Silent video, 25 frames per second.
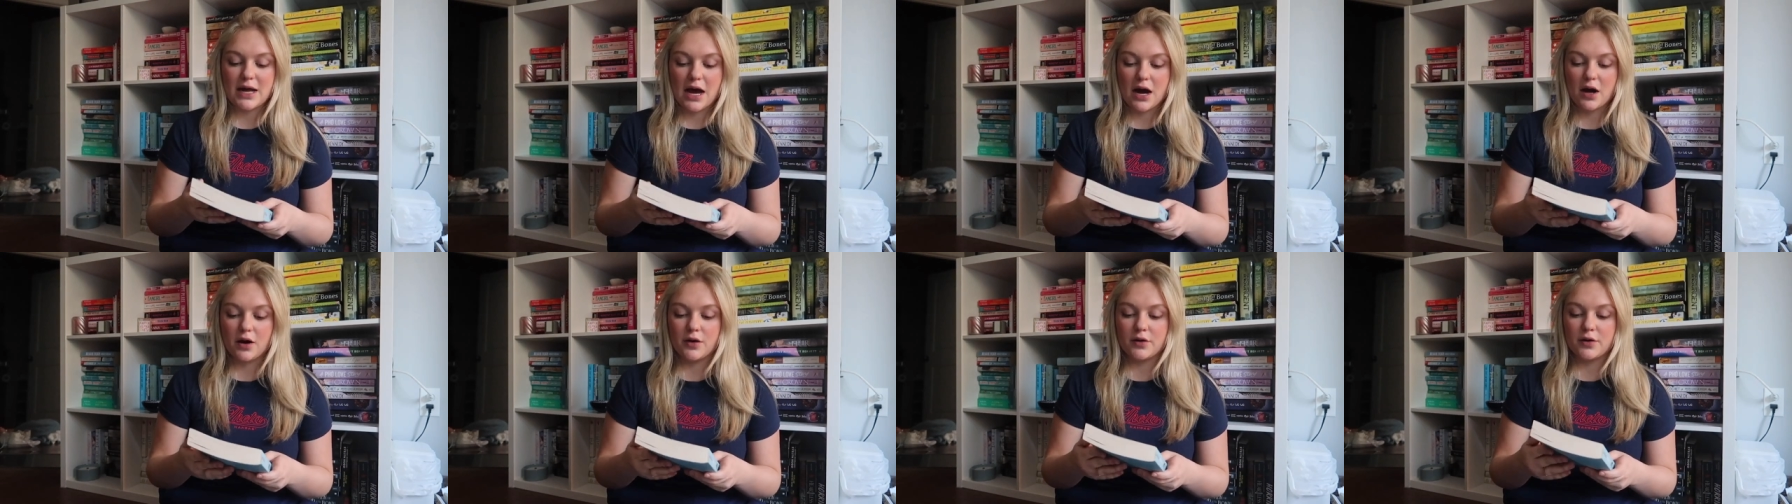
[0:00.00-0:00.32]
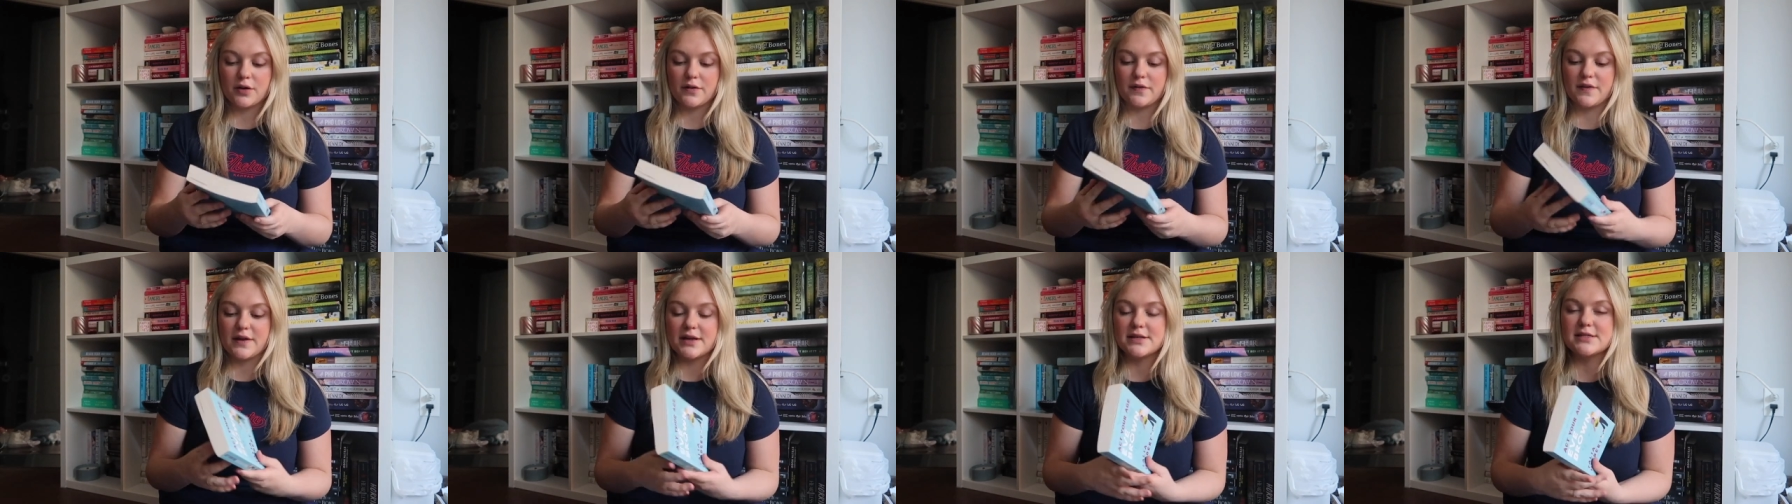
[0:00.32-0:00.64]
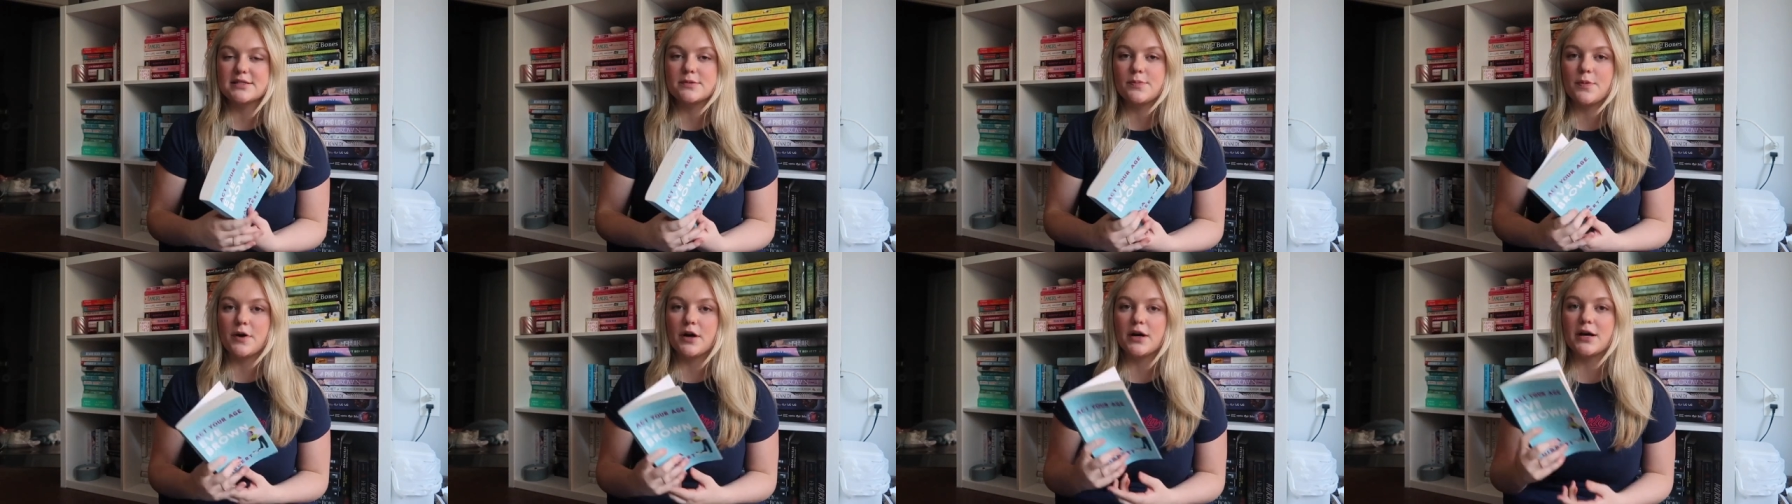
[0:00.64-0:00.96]
Now,
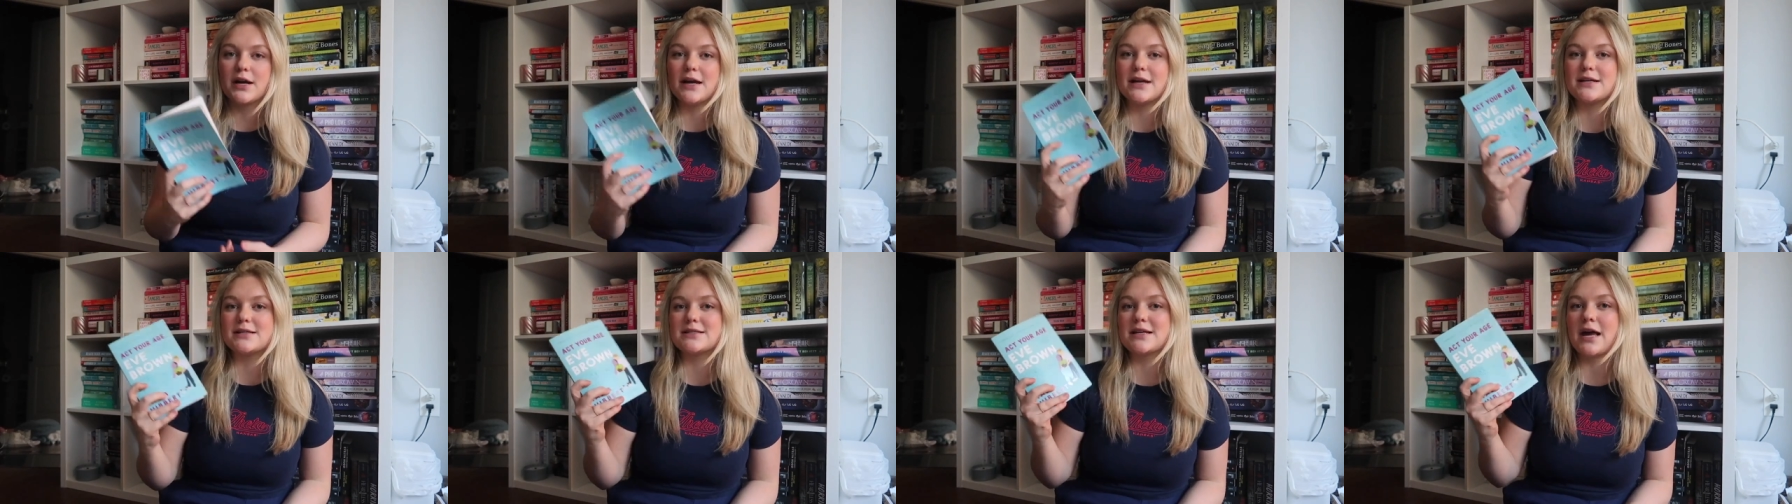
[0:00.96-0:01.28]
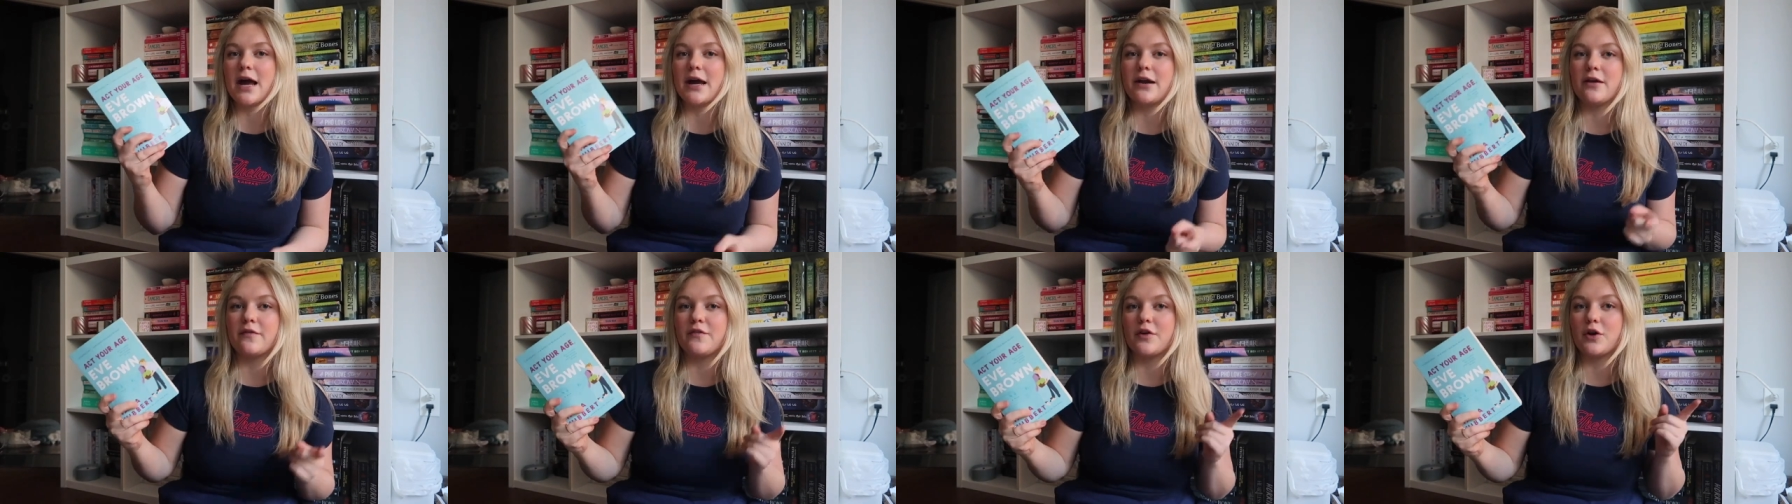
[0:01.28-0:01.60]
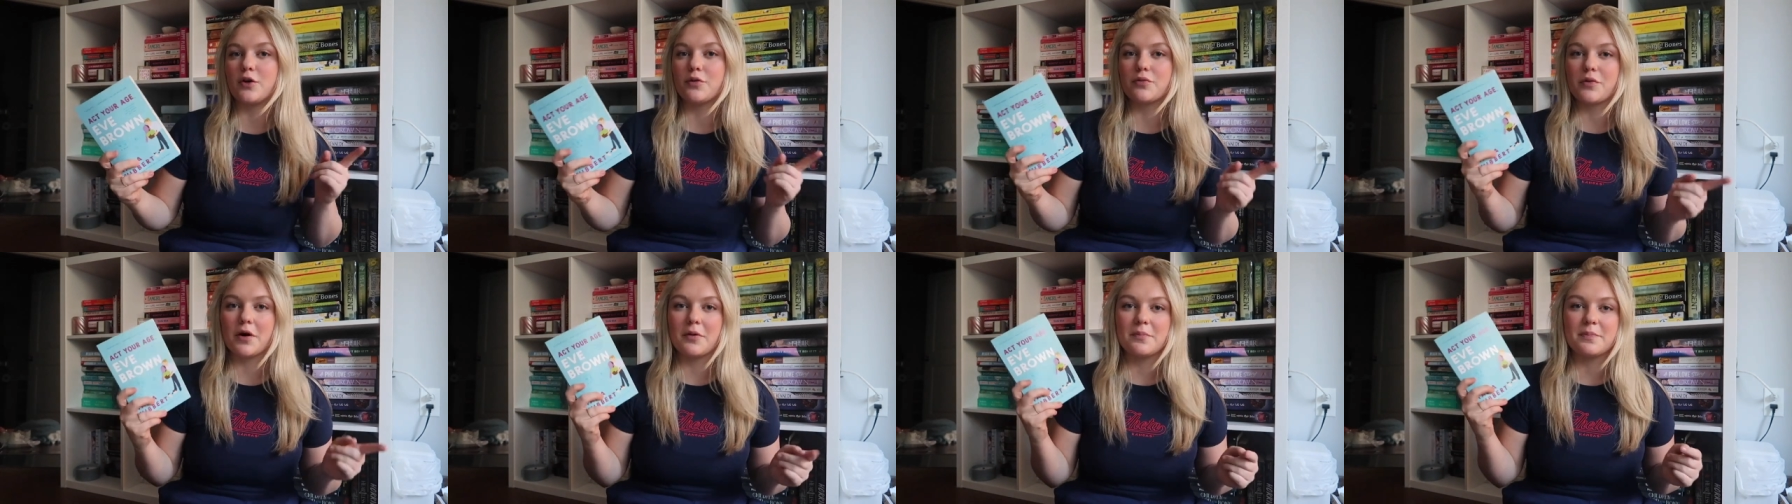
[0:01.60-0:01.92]
this book is kind of a
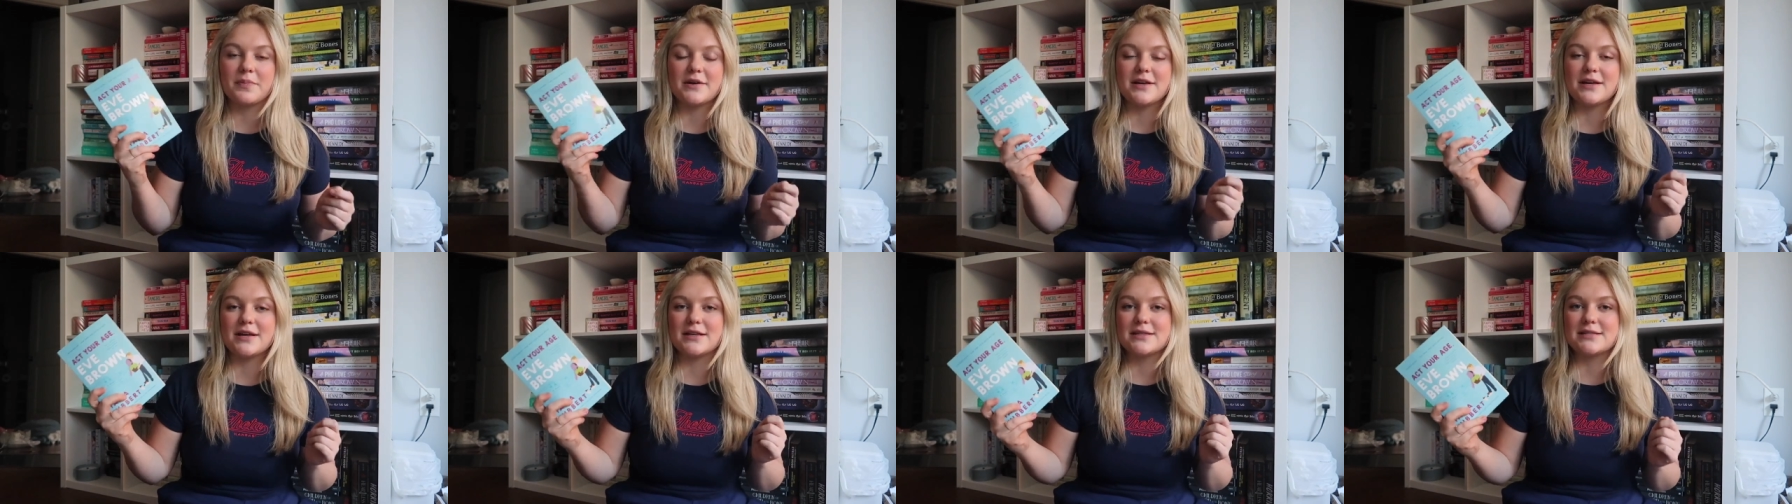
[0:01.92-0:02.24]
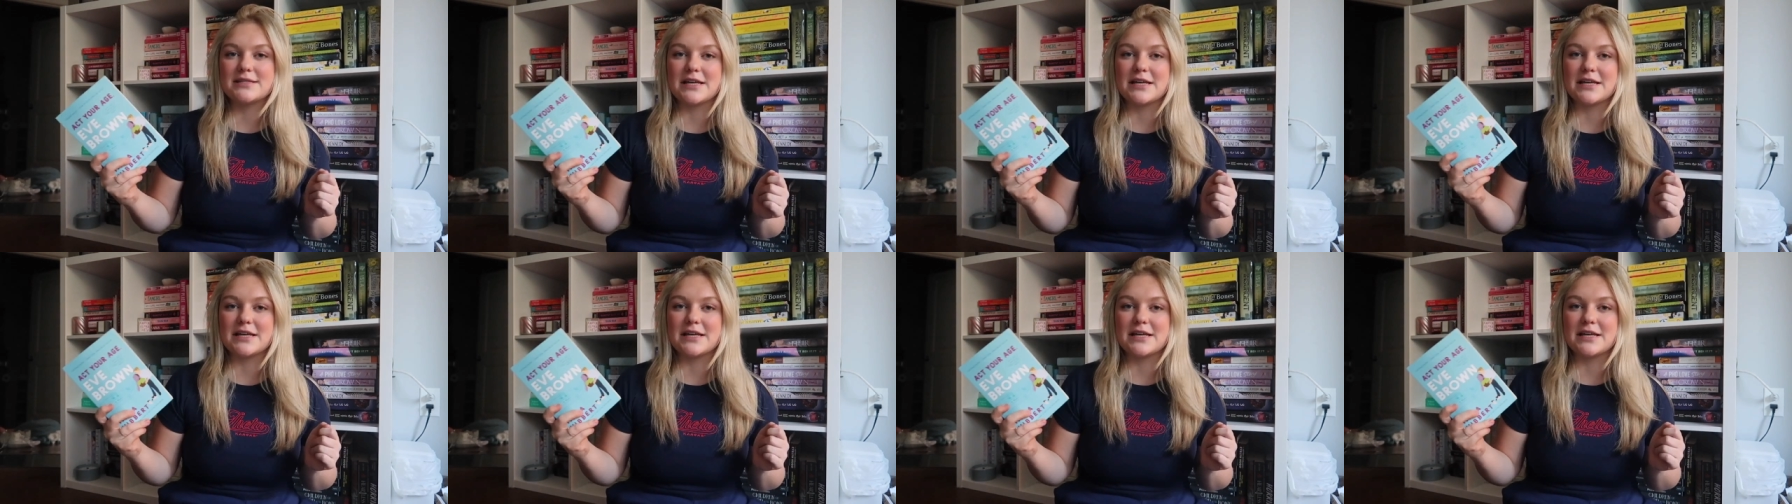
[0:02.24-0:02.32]
grumpy